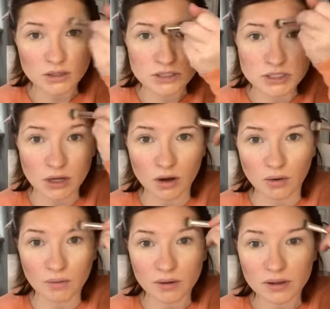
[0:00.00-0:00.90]

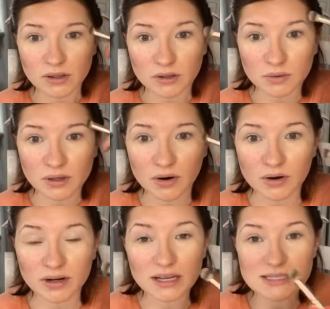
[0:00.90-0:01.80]
So you can
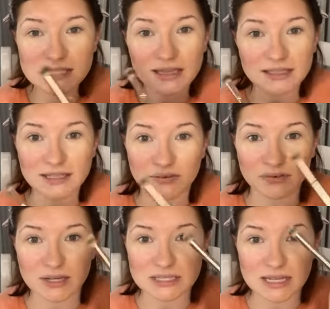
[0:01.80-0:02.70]
already see the
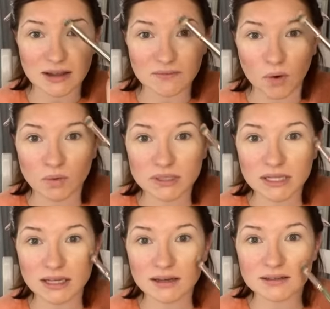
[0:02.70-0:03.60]
difference. I've
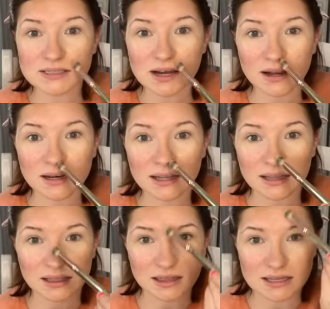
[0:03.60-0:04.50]
only done
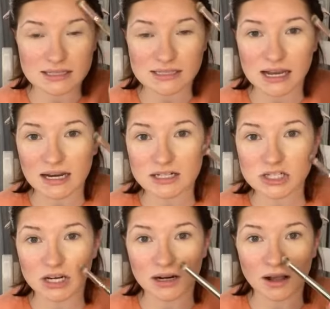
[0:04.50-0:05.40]
in this
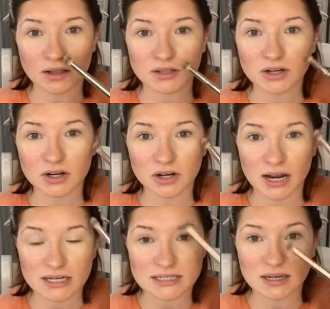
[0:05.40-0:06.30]
section color
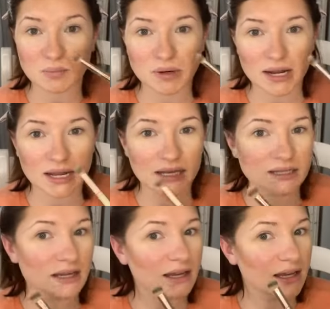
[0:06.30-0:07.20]
corrected,
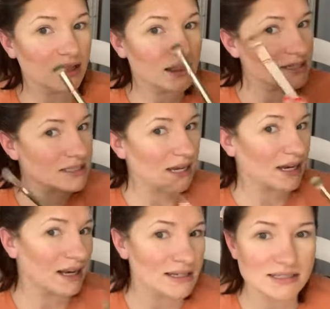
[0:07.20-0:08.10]
brightened. This
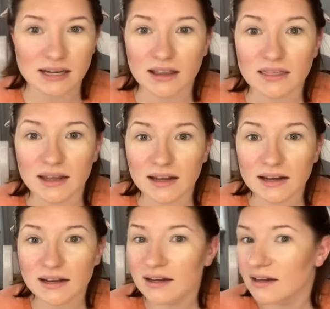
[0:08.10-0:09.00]
side has nothing.